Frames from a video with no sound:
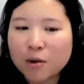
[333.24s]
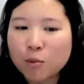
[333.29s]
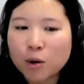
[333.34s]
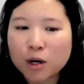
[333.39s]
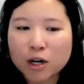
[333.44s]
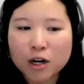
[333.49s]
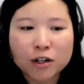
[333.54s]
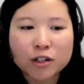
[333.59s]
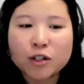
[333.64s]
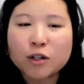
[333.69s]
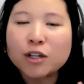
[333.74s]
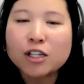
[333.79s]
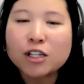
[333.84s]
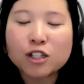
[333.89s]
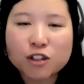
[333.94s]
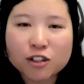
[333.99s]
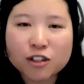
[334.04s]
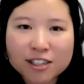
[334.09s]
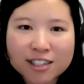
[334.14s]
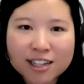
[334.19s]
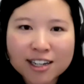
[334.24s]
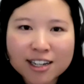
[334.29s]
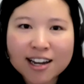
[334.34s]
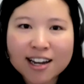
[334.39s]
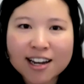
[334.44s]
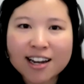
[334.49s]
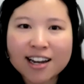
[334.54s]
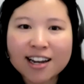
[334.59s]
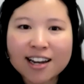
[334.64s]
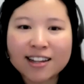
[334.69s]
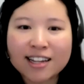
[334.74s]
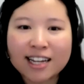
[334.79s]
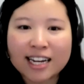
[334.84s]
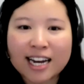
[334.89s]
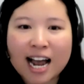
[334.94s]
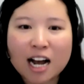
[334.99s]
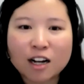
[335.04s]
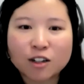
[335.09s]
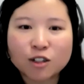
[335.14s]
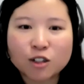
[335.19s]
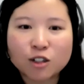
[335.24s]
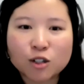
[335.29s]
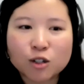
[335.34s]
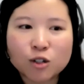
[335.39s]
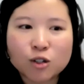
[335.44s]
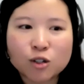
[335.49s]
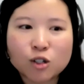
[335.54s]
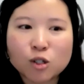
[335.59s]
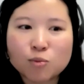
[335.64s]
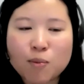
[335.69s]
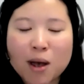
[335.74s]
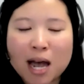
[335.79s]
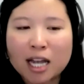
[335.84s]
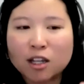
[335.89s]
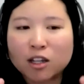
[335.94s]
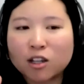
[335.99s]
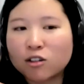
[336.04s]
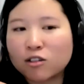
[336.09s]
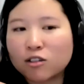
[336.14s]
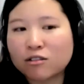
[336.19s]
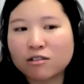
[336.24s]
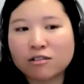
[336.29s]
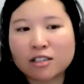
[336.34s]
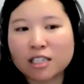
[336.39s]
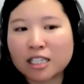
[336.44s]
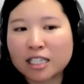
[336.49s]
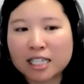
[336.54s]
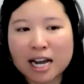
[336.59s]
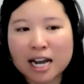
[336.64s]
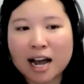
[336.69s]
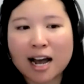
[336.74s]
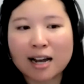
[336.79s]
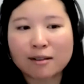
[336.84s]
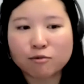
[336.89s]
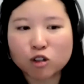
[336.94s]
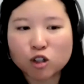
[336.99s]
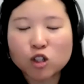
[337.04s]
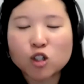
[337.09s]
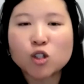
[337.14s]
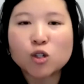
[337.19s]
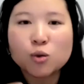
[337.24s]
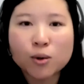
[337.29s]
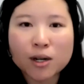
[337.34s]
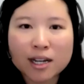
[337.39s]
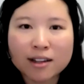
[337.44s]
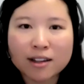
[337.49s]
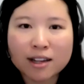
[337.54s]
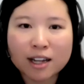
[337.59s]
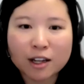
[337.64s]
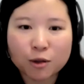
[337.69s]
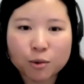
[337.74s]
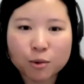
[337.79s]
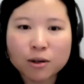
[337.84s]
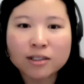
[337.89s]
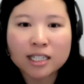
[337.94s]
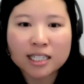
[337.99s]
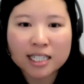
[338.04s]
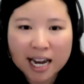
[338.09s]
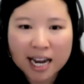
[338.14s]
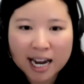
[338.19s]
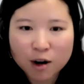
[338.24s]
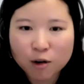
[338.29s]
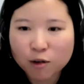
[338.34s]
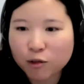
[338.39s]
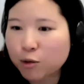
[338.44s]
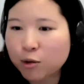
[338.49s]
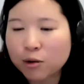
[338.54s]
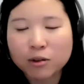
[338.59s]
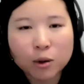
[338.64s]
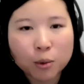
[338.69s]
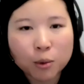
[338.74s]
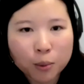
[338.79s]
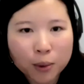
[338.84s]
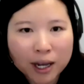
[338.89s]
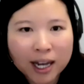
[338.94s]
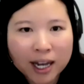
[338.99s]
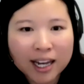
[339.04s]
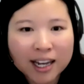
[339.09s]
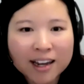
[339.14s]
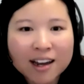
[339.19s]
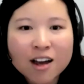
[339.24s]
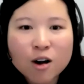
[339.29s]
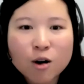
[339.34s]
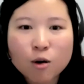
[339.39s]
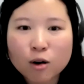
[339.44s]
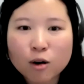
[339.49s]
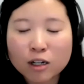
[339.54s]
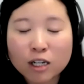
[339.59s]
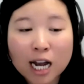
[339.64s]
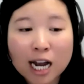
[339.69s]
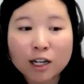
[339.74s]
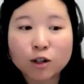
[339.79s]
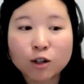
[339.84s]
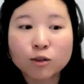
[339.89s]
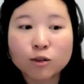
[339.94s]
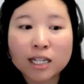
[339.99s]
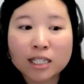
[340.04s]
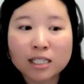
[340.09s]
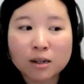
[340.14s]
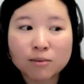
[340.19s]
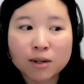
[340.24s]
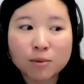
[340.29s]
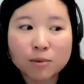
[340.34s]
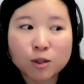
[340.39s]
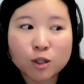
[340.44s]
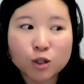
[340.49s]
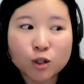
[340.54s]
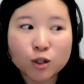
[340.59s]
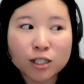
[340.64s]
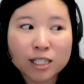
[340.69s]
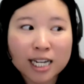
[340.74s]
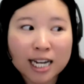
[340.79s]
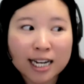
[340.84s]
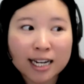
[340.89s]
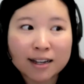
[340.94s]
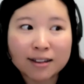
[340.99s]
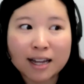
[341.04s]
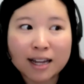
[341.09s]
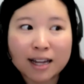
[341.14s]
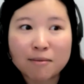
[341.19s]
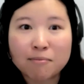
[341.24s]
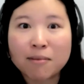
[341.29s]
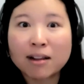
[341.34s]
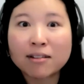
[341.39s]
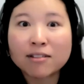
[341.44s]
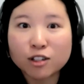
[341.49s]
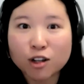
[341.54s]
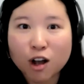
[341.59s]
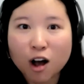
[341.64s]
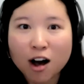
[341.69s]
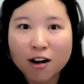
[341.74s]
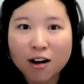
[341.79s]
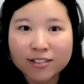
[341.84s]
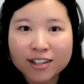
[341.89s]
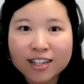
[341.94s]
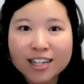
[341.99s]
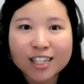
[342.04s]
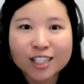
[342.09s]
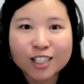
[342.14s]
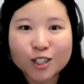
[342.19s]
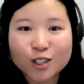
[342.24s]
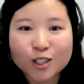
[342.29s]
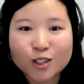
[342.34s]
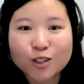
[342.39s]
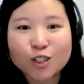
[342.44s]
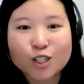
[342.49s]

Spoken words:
what are you interested in? Like how do you spend the time to do it, like throughout the day or throughout the week? Or I know that sometimes you take like months off to